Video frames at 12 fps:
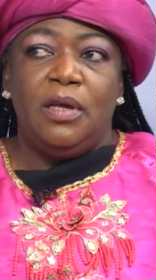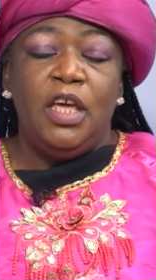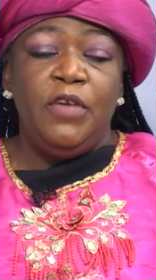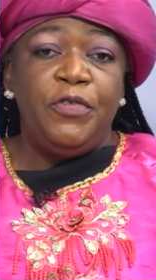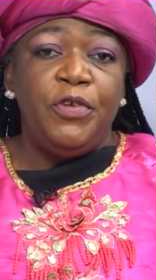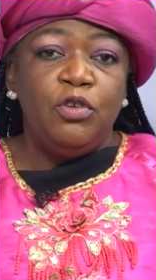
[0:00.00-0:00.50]

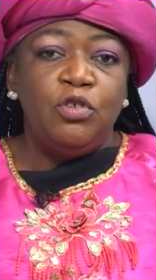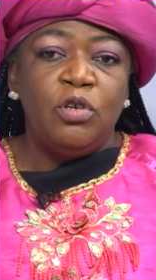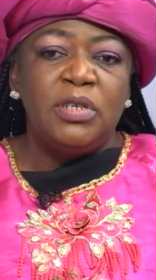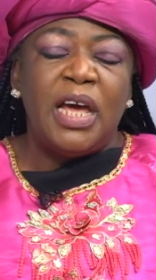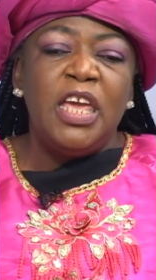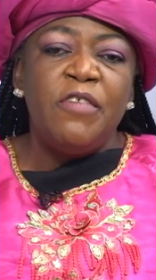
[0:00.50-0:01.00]
If you do
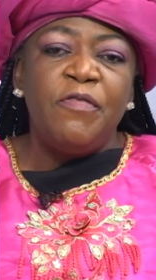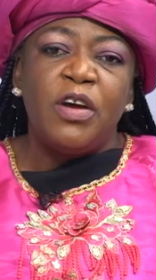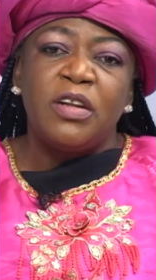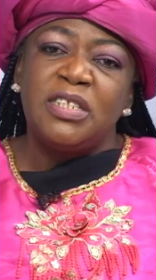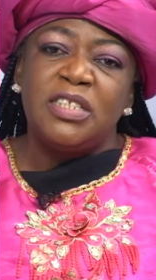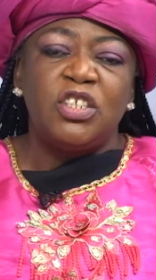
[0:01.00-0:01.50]
that, if
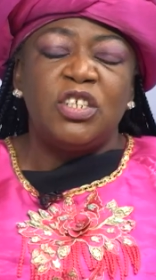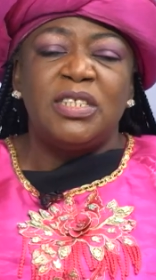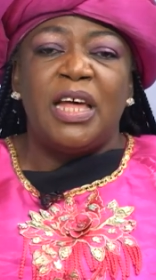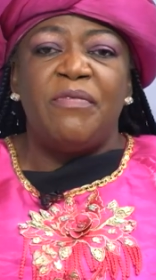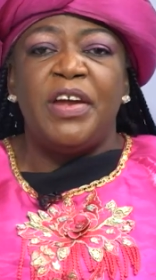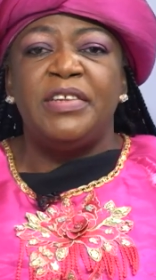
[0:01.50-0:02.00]
organizations
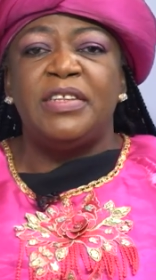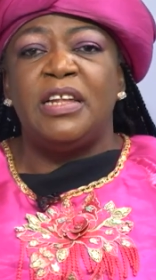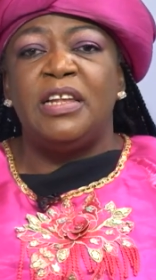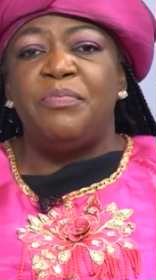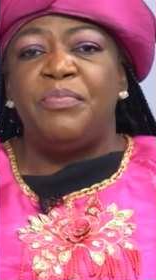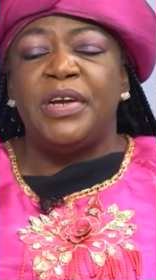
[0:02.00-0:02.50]
are very
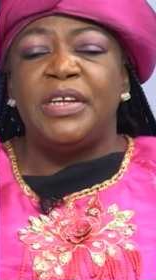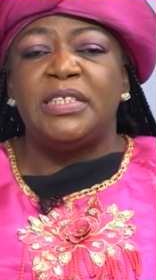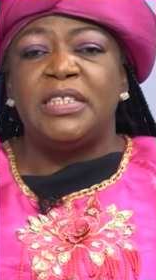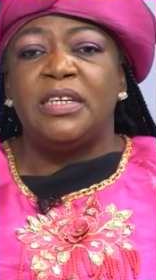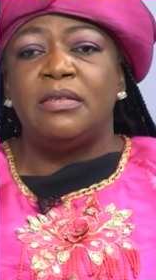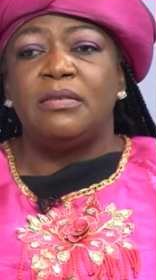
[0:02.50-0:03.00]

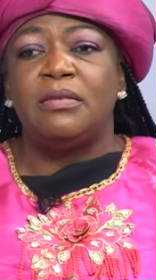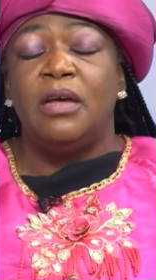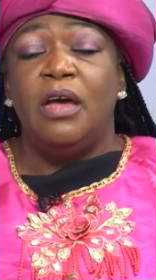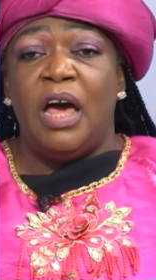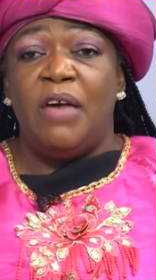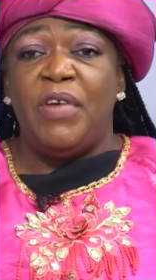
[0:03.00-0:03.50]
deliberate
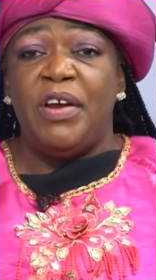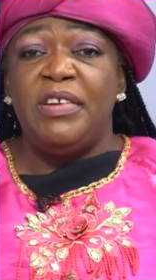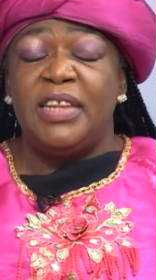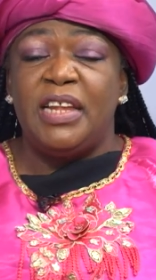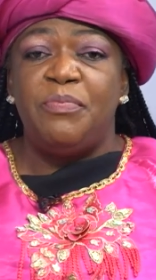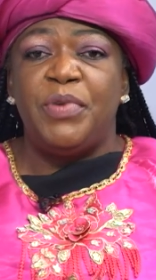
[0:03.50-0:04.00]

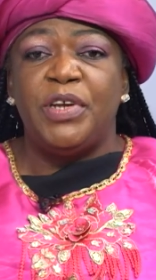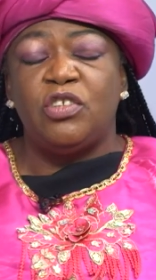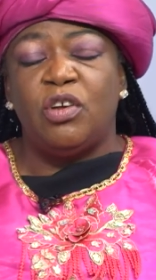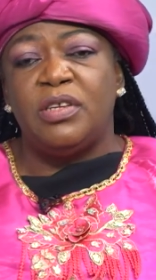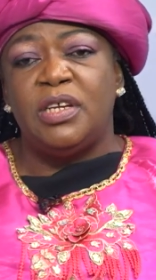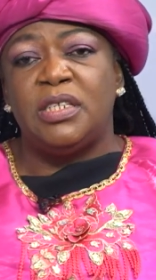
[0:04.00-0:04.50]

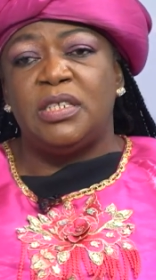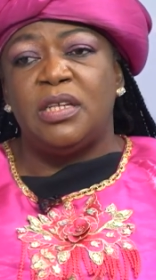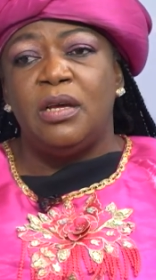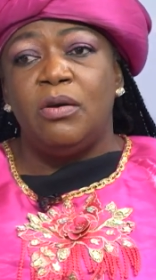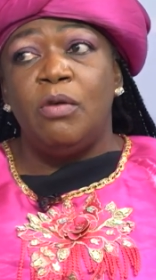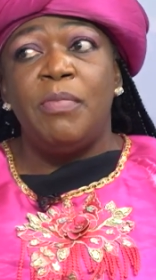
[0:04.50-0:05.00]
on it,
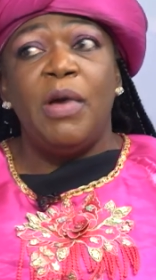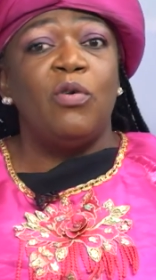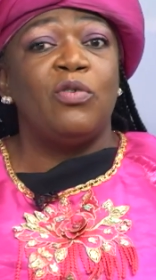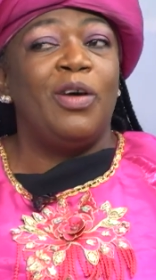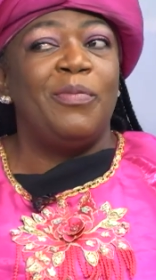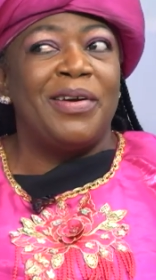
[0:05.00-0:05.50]
women
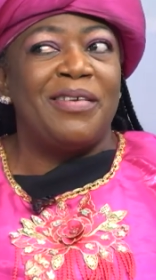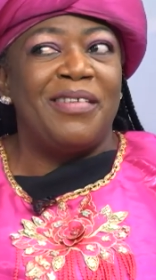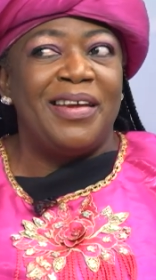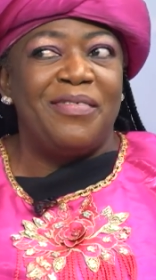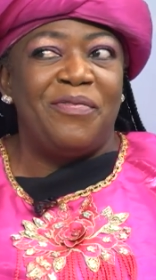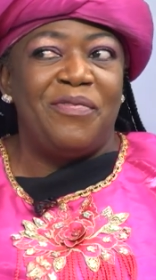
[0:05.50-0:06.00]
will not be
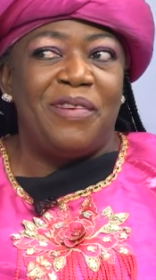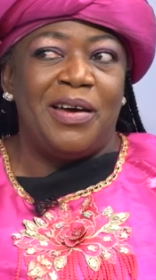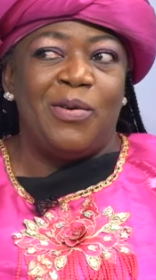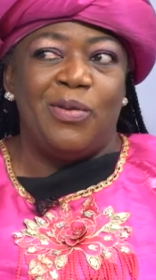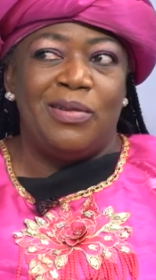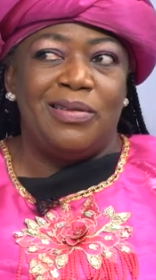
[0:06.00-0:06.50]
crying
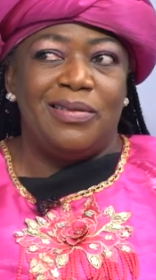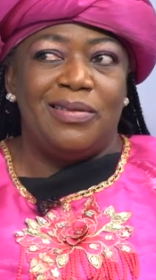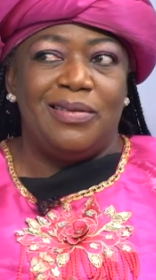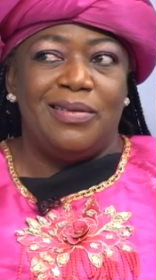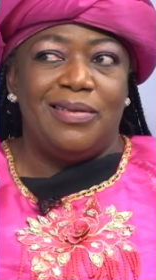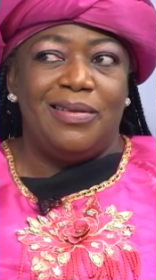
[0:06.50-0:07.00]
foul.
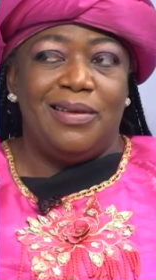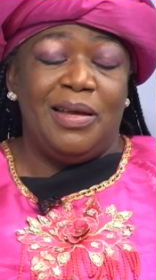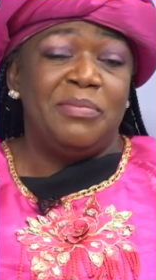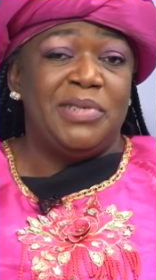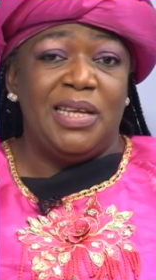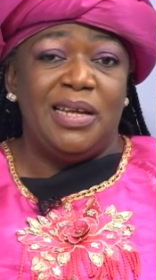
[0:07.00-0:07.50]

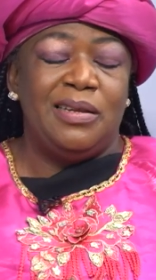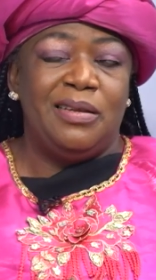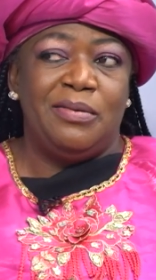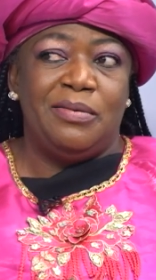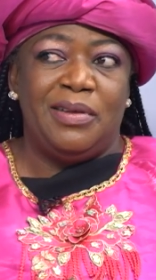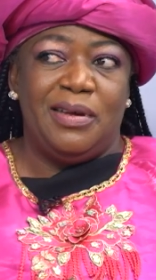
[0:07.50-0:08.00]
I'm telling
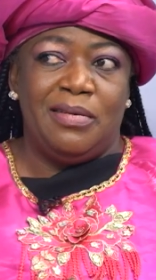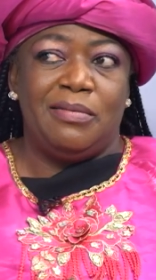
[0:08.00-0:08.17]
you, yeah.